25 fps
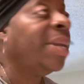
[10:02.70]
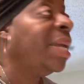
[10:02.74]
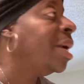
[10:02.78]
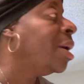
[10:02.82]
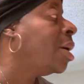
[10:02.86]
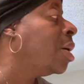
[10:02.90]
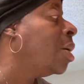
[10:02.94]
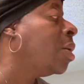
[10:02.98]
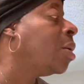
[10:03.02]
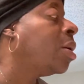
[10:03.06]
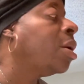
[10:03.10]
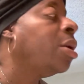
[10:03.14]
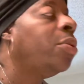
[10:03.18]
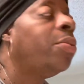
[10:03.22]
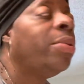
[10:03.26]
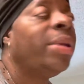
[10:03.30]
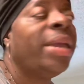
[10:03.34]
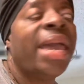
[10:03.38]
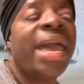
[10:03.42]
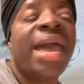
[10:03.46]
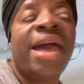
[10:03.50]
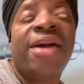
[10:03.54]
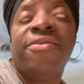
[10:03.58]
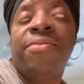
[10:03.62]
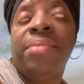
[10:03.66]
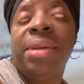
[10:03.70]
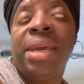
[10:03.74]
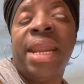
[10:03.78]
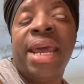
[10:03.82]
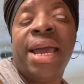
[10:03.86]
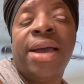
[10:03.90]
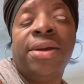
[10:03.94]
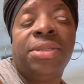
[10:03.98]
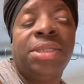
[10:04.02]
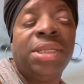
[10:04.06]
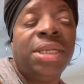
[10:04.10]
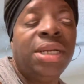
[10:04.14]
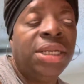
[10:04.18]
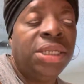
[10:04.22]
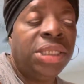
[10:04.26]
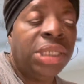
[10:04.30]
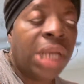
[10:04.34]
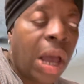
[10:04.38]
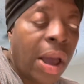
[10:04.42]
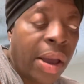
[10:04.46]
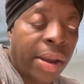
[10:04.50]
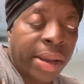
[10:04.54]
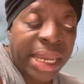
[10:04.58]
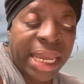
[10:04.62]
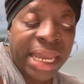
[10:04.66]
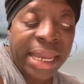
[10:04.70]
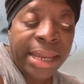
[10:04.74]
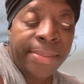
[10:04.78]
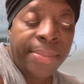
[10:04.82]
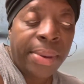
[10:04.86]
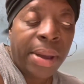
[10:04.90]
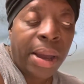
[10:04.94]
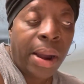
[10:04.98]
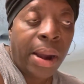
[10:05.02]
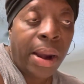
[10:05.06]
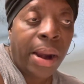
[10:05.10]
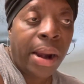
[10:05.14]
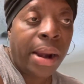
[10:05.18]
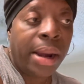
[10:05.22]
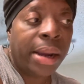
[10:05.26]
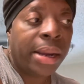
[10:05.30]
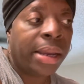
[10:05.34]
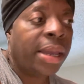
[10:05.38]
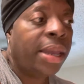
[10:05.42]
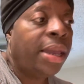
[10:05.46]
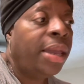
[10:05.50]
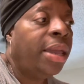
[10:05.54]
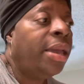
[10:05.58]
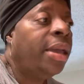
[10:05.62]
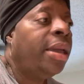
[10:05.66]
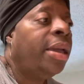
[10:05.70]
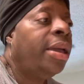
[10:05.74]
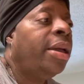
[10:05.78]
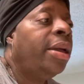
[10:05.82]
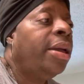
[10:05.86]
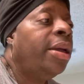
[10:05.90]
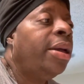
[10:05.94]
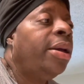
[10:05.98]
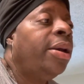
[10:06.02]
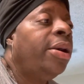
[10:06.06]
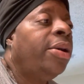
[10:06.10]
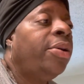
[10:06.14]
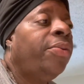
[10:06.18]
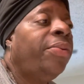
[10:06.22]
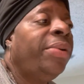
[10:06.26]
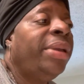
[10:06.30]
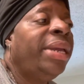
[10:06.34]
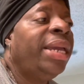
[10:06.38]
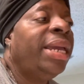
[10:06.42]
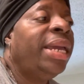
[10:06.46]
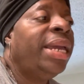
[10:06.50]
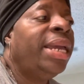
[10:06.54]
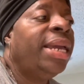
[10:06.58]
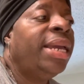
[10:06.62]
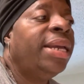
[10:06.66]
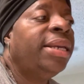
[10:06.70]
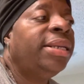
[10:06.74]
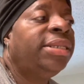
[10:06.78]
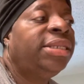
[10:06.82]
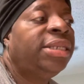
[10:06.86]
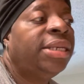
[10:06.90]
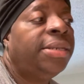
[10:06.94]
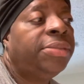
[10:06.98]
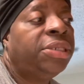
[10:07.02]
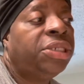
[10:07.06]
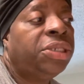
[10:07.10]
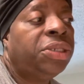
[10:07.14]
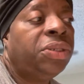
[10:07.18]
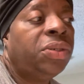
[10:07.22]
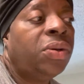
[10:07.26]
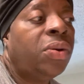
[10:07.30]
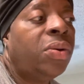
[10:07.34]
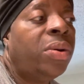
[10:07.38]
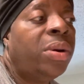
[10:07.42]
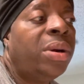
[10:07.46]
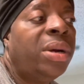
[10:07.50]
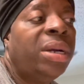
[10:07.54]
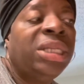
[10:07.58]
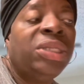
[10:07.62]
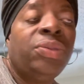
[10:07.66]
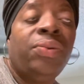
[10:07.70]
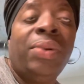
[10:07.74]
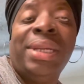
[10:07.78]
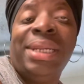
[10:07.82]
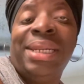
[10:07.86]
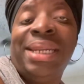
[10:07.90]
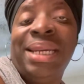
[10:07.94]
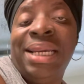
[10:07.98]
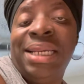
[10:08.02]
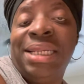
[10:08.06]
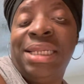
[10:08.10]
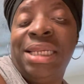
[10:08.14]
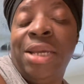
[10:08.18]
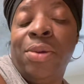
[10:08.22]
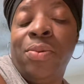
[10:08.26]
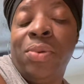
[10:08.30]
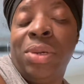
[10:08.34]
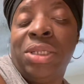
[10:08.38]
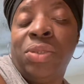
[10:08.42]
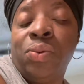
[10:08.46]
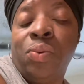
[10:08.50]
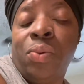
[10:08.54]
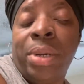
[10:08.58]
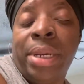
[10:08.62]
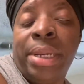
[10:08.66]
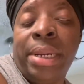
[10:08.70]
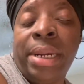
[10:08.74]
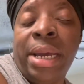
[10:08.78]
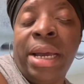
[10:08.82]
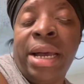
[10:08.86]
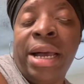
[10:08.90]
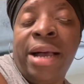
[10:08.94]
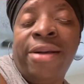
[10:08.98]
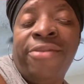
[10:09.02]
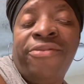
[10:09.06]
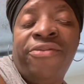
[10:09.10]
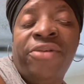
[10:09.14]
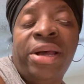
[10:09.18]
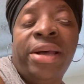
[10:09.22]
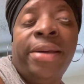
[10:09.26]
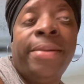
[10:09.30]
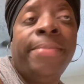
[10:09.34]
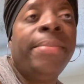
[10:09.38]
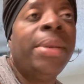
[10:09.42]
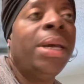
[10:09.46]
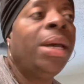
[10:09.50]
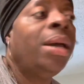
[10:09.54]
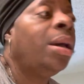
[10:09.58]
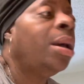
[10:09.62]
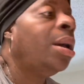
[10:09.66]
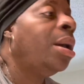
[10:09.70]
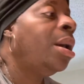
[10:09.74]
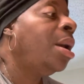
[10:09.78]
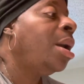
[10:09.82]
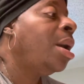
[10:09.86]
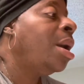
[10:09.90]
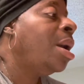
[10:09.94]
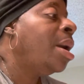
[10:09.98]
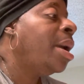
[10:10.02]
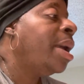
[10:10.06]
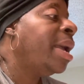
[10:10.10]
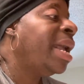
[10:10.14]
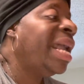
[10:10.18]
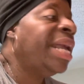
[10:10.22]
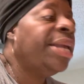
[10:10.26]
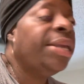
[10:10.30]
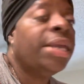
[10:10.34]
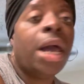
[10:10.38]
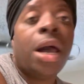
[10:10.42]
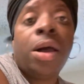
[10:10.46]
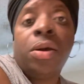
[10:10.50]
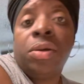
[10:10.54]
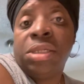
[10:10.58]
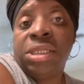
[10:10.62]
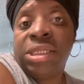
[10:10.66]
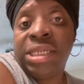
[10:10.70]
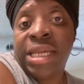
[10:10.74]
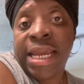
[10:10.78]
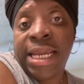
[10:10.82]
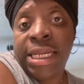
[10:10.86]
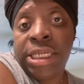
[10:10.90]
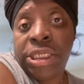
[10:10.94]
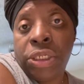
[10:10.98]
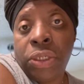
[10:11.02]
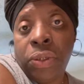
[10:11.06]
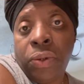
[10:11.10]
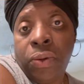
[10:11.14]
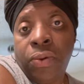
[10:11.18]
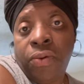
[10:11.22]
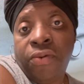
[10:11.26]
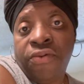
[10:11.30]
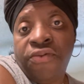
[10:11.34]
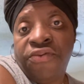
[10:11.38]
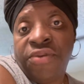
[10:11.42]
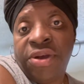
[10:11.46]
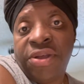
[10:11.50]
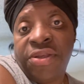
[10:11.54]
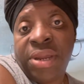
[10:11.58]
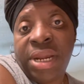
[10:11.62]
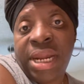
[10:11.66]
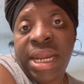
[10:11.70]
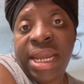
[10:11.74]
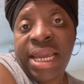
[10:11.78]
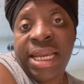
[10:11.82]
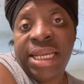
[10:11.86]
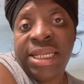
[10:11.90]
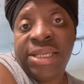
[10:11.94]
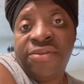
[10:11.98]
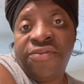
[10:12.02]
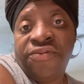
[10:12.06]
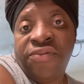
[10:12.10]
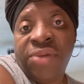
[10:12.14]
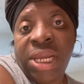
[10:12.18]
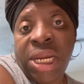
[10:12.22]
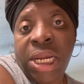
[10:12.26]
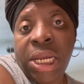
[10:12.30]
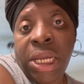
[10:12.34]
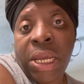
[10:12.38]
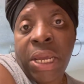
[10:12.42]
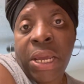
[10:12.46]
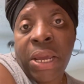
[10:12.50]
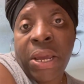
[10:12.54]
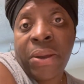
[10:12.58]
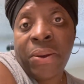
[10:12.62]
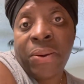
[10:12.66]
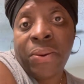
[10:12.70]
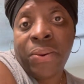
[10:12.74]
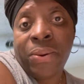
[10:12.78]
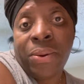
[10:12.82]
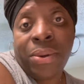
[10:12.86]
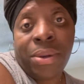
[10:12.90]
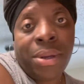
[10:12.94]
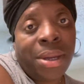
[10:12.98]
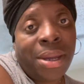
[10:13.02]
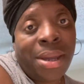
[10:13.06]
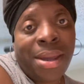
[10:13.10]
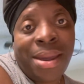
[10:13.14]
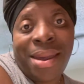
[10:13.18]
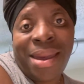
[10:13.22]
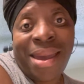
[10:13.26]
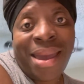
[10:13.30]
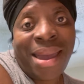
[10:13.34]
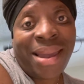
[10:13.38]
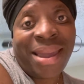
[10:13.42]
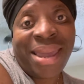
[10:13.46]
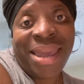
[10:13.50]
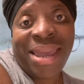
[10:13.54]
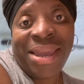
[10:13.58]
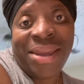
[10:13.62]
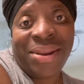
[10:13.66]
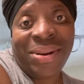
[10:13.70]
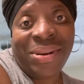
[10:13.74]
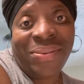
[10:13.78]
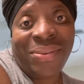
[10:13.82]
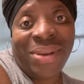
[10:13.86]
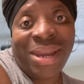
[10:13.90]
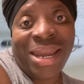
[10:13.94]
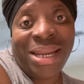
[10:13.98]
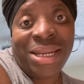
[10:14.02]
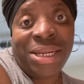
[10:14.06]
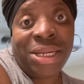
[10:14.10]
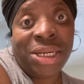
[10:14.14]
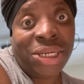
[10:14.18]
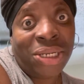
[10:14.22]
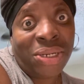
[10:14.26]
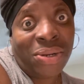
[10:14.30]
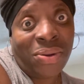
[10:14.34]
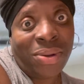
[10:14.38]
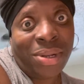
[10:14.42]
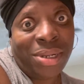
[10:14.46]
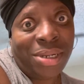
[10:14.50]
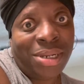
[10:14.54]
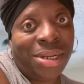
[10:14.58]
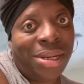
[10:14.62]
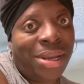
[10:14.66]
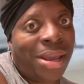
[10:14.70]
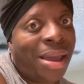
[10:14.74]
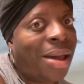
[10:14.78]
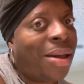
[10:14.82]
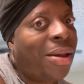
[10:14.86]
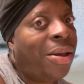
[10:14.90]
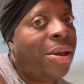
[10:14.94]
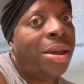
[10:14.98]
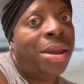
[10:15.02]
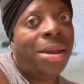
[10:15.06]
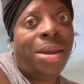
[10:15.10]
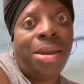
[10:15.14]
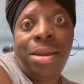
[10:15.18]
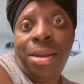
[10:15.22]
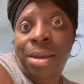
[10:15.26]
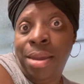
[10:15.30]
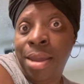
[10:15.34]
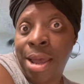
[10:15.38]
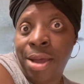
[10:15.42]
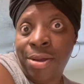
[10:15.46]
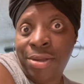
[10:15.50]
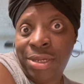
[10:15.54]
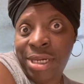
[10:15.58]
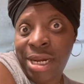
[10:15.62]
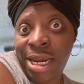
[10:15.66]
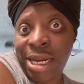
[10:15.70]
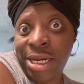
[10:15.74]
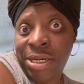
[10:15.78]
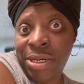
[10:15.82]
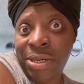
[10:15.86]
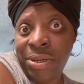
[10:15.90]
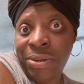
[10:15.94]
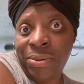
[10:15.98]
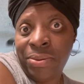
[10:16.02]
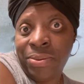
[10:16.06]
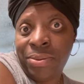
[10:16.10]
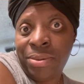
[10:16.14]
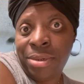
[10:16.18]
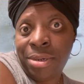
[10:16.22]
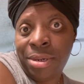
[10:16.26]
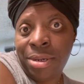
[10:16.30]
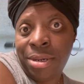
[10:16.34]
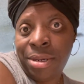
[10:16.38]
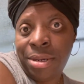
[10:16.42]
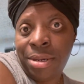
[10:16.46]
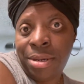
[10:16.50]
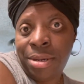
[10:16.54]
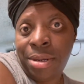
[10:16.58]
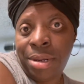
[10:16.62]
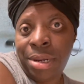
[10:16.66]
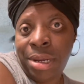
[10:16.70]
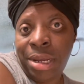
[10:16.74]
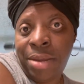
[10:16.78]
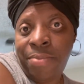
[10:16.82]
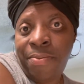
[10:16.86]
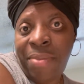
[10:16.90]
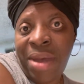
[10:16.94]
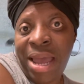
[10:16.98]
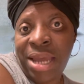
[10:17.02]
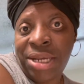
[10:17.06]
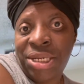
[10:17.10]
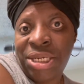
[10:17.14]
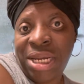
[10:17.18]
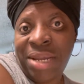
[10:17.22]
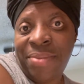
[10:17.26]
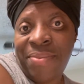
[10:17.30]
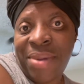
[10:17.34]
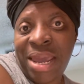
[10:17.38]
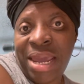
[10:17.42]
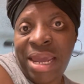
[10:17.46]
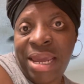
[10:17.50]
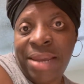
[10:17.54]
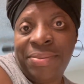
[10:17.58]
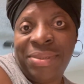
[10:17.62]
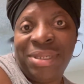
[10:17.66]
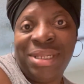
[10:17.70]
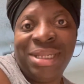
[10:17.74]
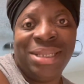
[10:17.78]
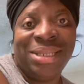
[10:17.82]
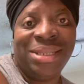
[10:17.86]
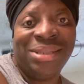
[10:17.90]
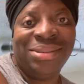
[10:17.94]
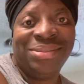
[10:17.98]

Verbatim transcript: and Coco, we have been out to the doggy park. We hit some stores Winn-Dixie was one of them. And y'all stay tuned for the next video. I can't wait to show it to y'all. Y'all stay tuned. Bye, chick babes.